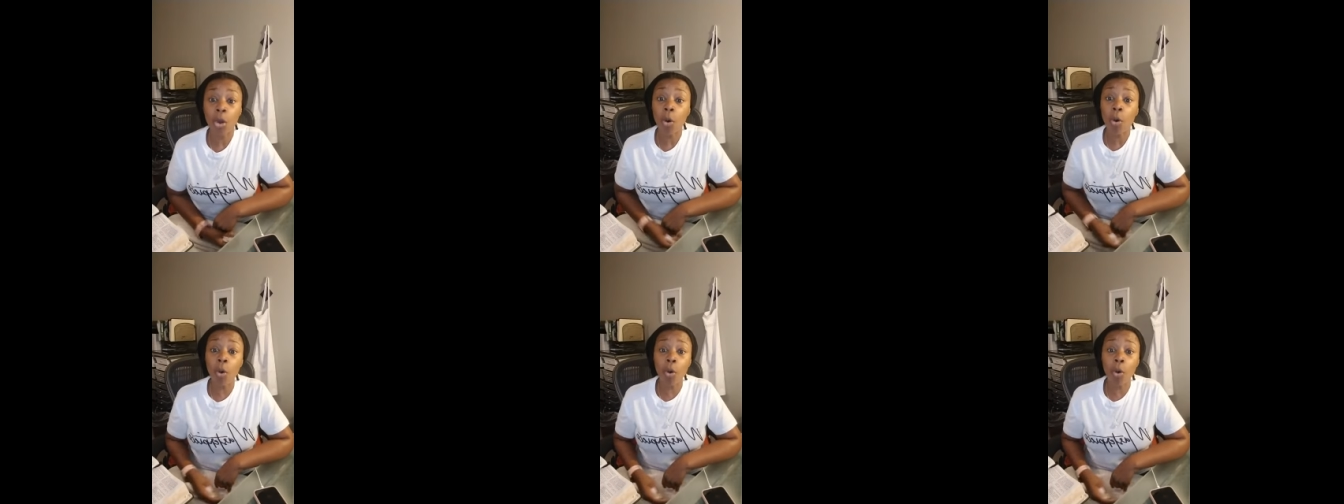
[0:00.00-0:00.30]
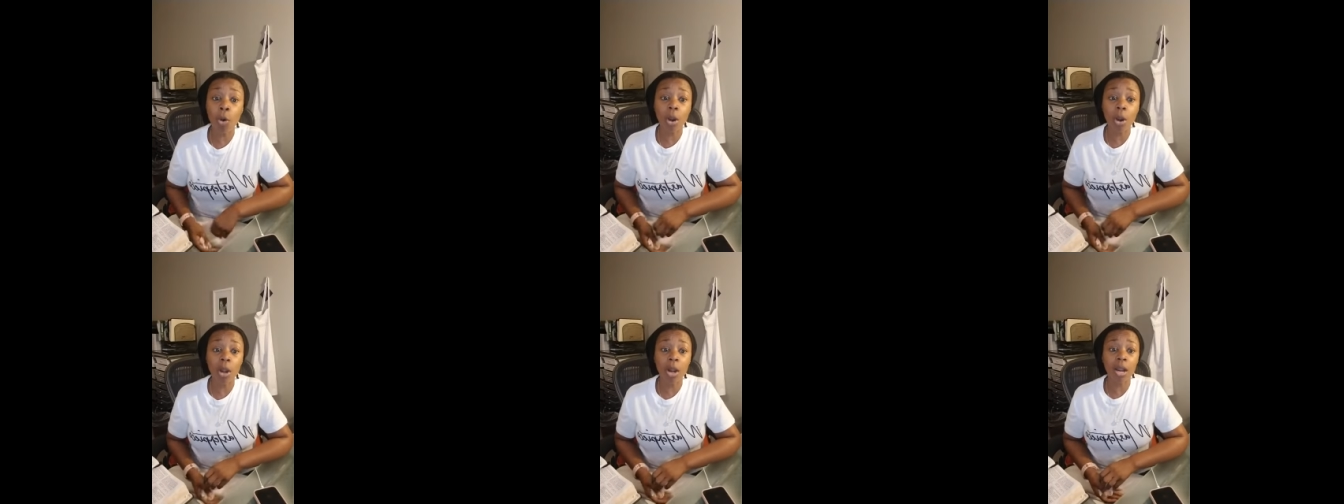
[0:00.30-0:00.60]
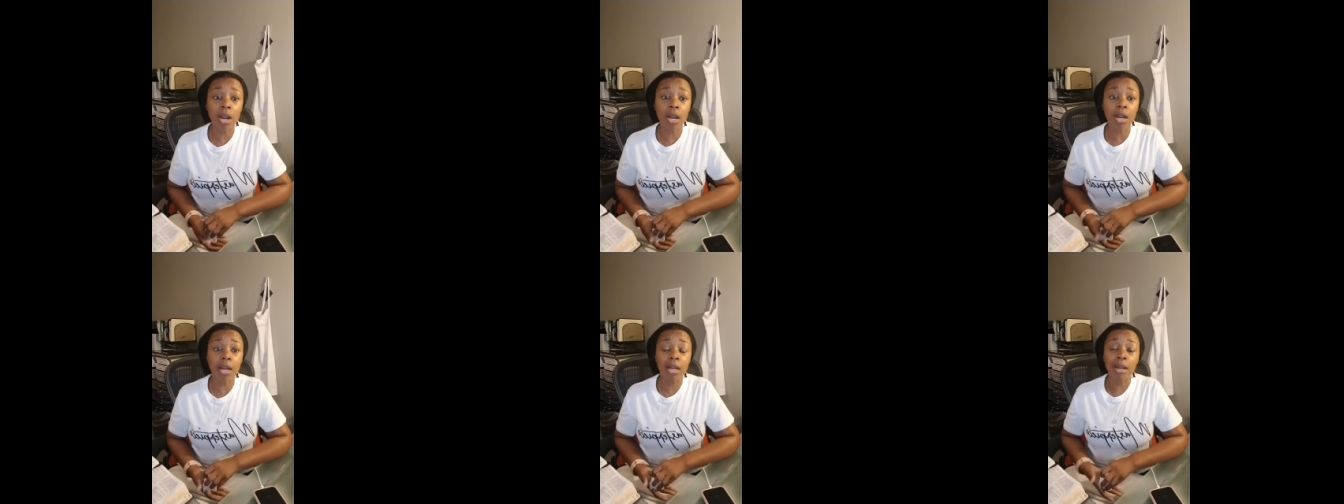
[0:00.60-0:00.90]

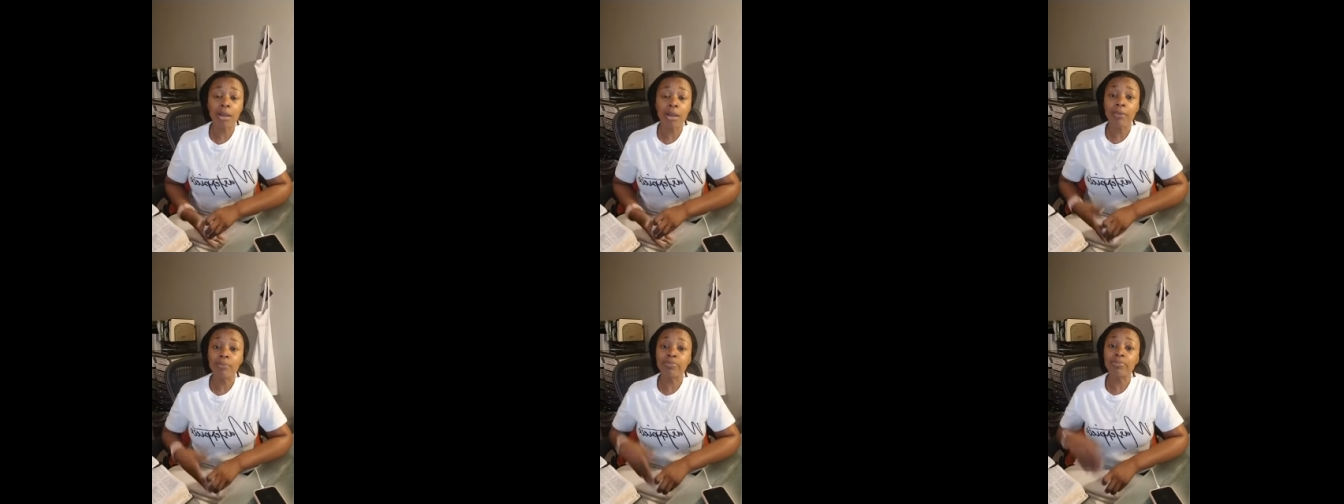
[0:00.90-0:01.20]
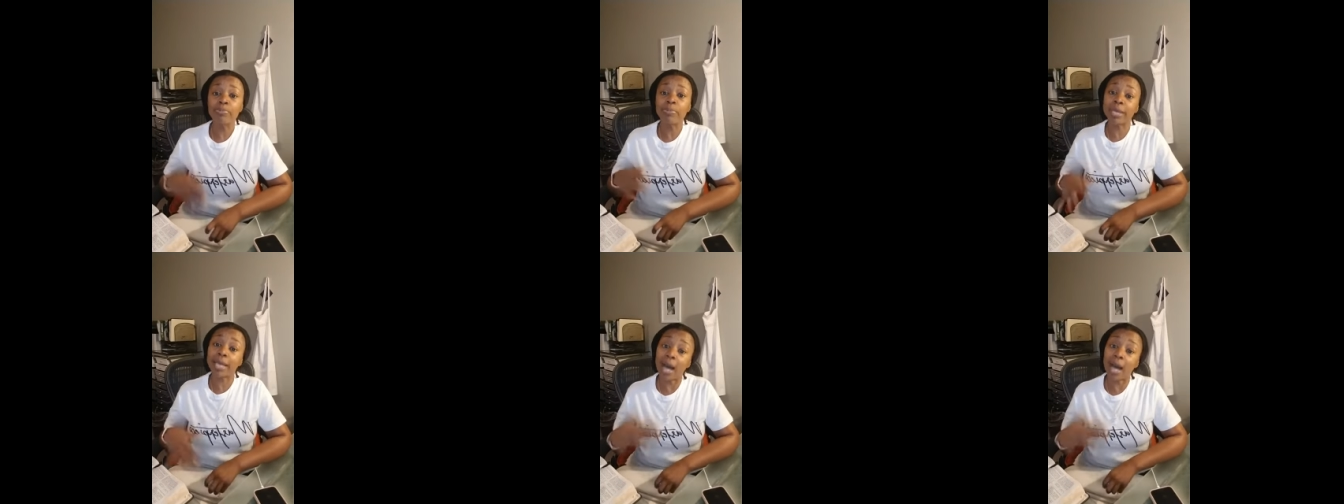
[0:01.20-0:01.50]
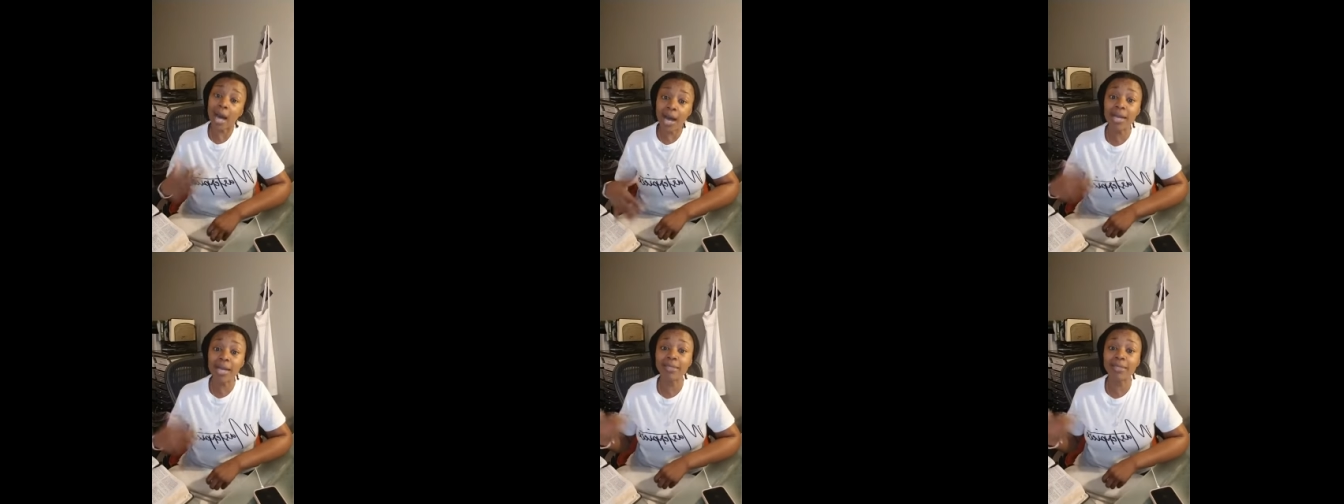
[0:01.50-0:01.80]
Or,
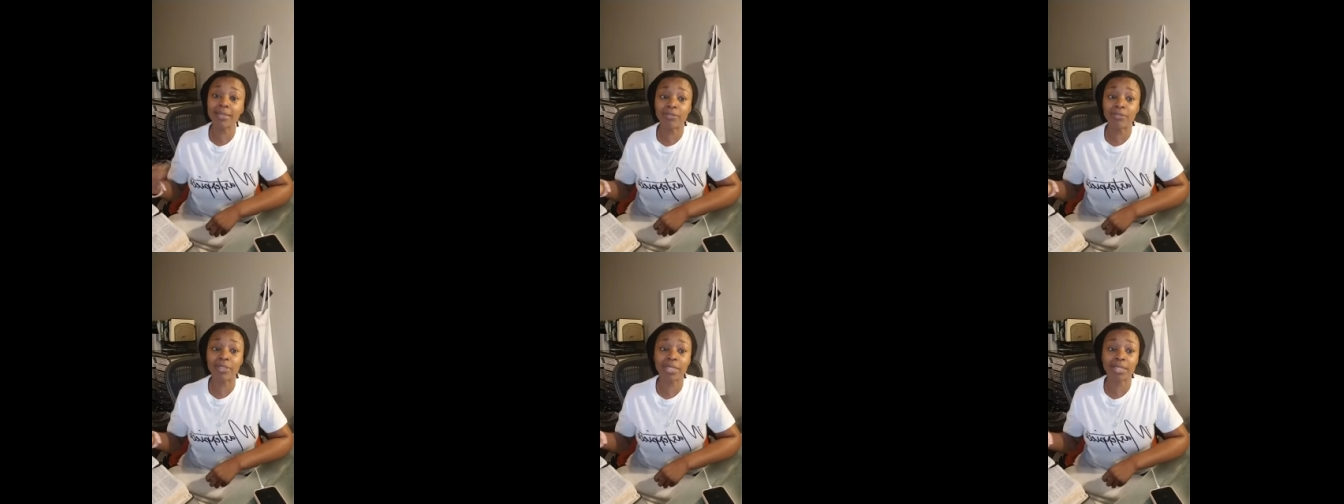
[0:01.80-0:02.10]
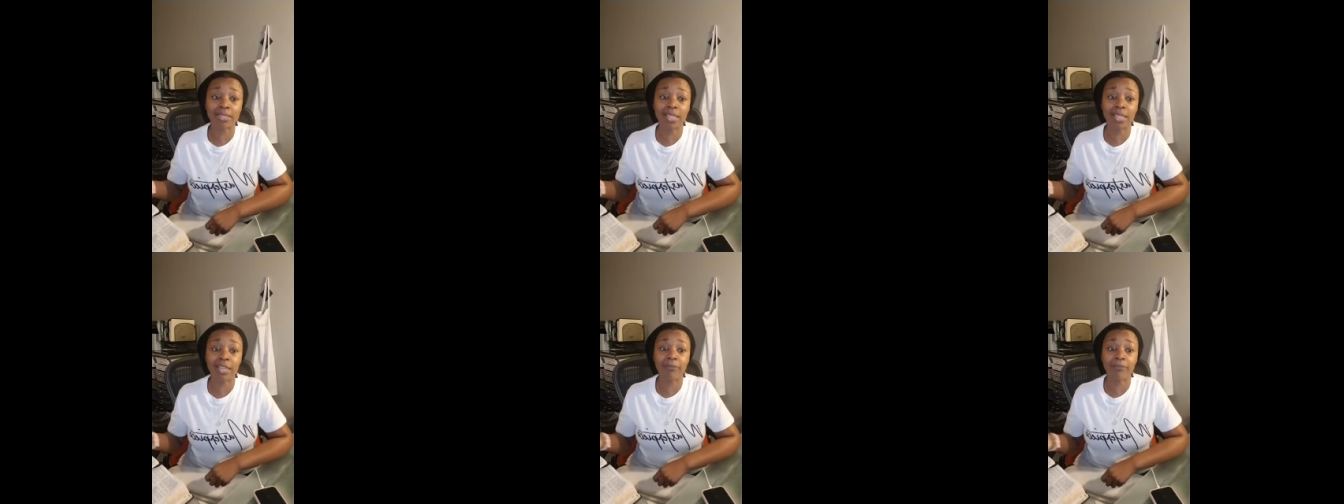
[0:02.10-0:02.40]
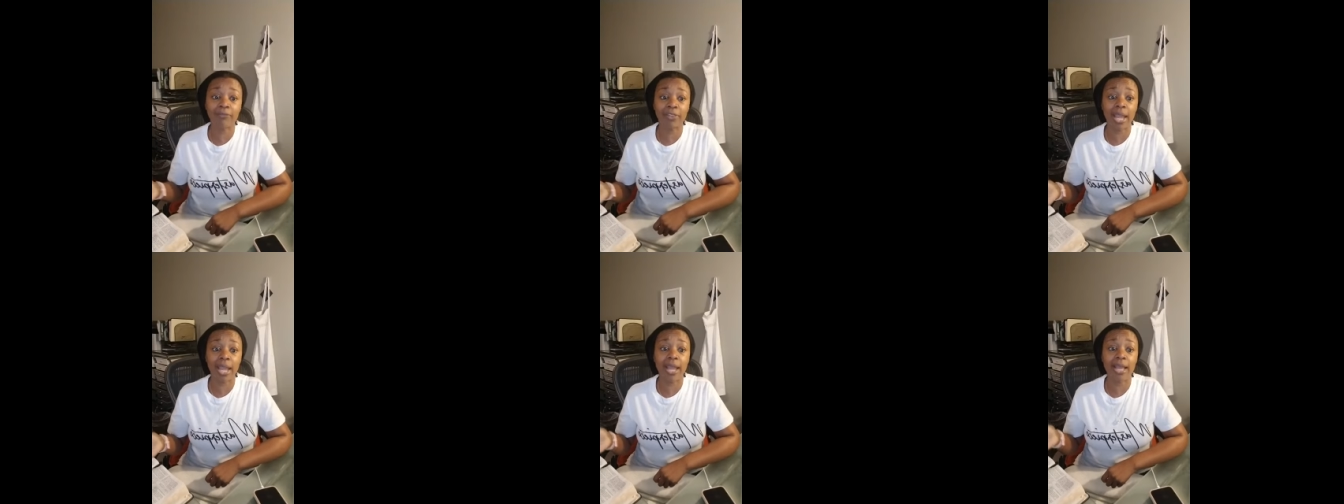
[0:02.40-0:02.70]
because of the
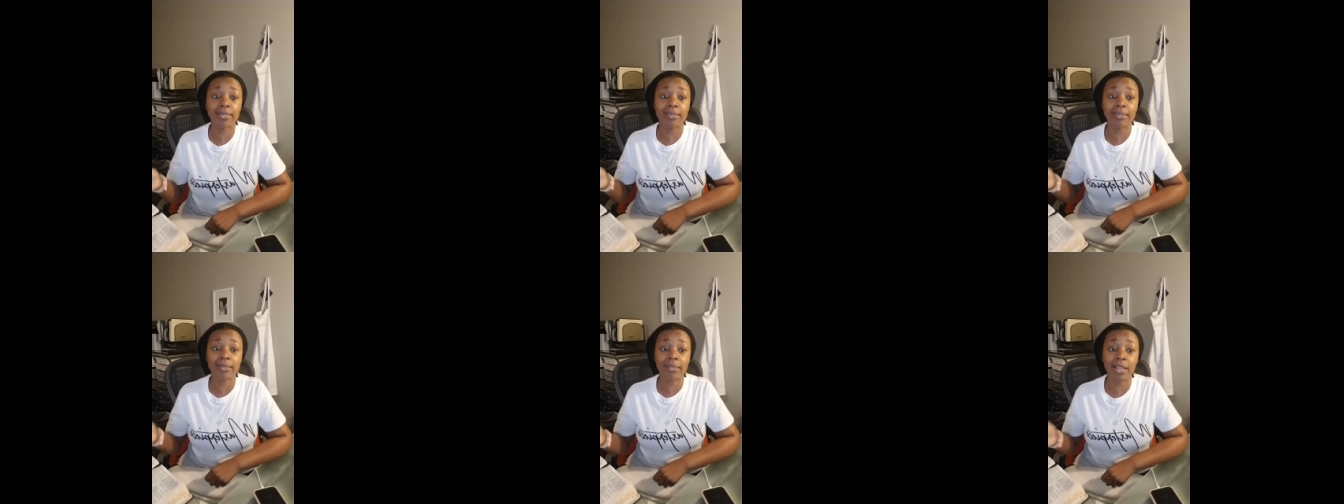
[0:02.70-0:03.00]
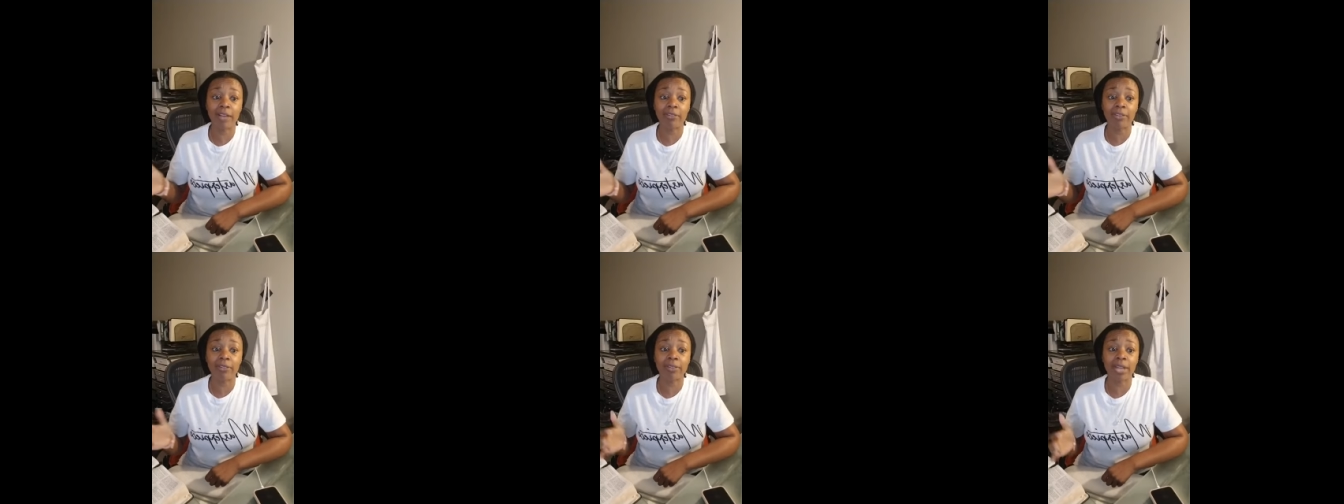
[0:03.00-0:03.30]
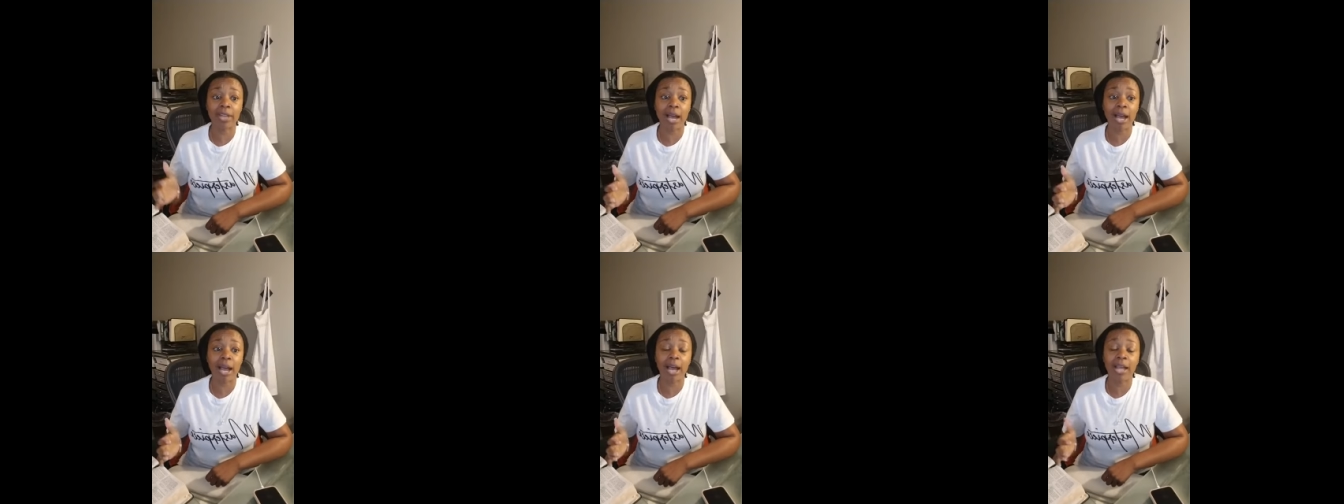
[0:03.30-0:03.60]
steadfast love of
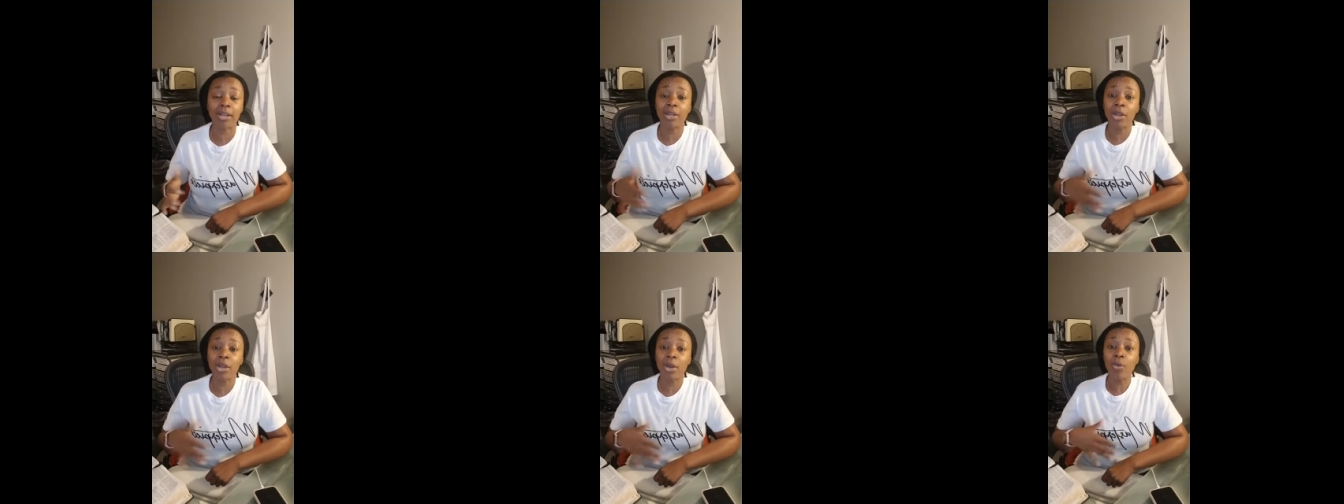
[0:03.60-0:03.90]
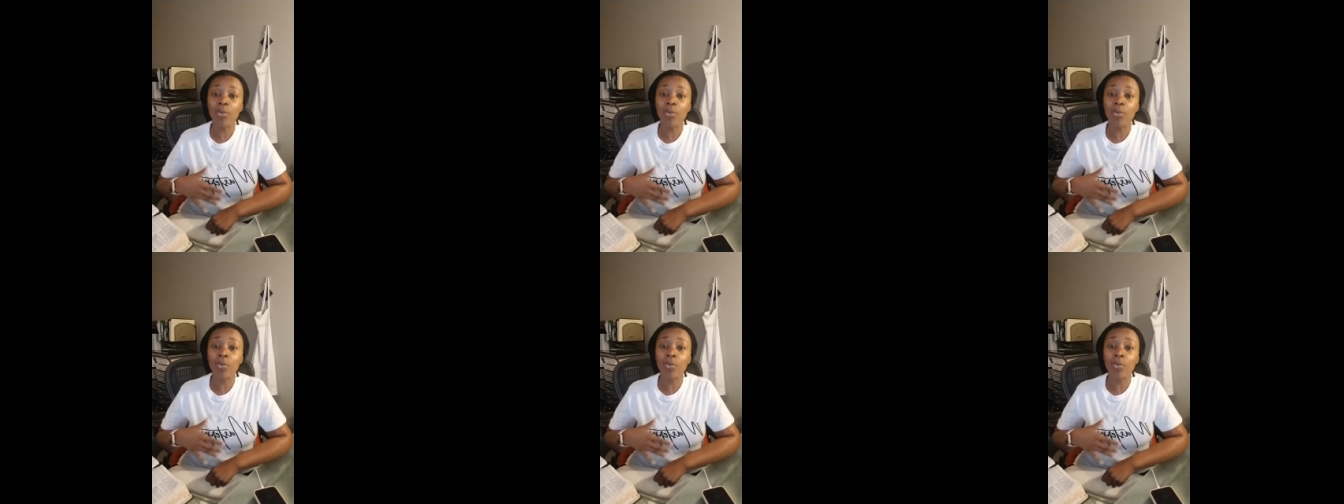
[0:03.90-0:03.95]
God,